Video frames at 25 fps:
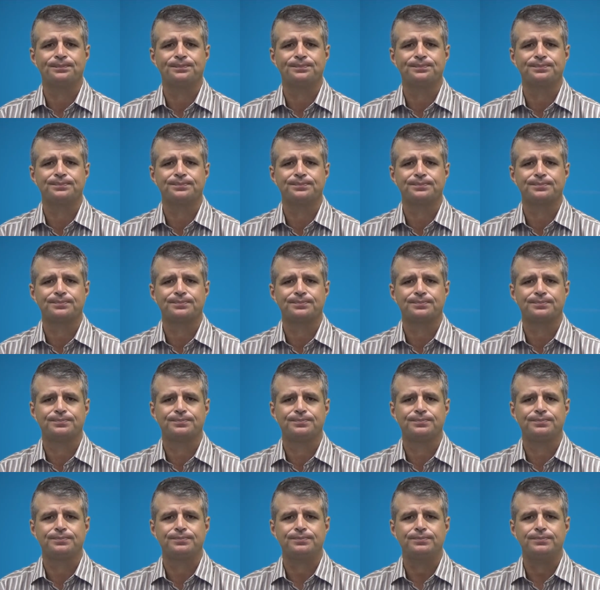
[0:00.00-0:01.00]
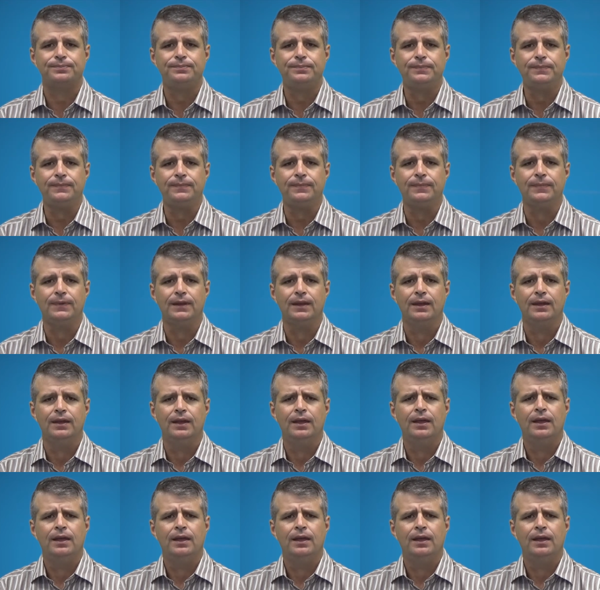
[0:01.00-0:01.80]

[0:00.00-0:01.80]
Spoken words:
(no one is talking)